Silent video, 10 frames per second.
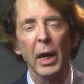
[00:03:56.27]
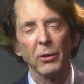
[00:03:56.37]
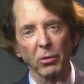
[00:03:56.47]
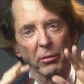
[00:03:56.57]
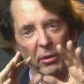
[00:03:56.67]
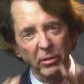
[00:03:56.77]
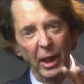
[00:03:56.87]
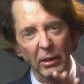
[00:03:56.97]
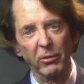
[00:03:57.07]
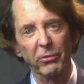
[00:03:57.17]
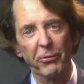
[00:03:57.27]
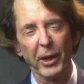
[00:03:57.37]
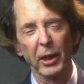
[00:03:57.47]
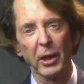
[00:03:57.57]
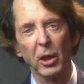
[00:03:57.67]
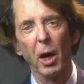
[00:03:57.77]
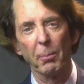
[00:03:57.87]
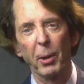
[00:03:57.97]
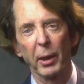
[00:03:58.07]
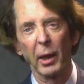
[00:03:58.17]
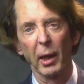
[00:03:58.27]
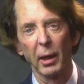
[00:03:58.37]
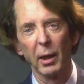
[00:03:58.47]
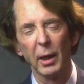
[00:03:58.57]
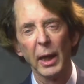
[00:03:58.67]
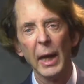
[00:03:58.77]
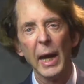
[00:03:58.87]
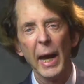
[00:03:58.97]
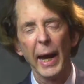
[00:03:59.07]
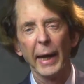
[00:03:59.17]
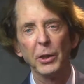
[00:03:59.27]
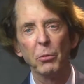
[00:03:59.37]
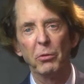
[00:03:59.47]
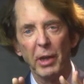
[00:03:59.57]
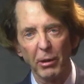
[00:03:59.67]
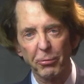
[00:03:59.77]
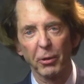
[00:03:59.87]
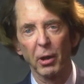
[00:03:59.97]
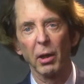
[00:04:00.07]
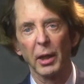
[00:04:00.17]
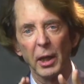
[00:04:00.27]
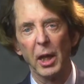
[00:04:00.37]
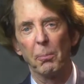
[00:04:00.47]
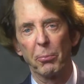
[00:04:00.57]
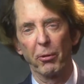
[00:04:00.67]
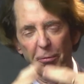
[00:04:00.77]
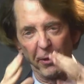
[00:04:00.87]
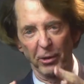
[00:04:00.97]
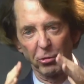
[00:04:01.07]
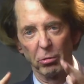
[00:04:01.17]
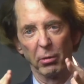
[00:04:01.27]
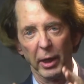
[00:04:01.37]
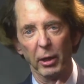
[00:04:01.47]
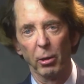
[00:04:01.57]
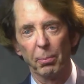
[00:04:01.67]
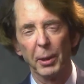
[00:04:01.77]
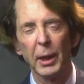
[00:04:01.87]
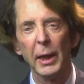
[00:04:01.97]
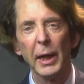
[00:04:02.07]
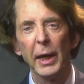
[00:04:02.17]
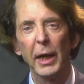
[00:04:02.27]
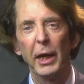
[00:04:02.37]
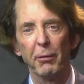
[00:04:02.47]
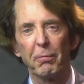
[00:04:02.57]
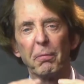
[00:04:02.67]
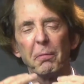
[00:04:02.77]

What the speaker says: So this gets fairly complicated, and you definitely need professional help if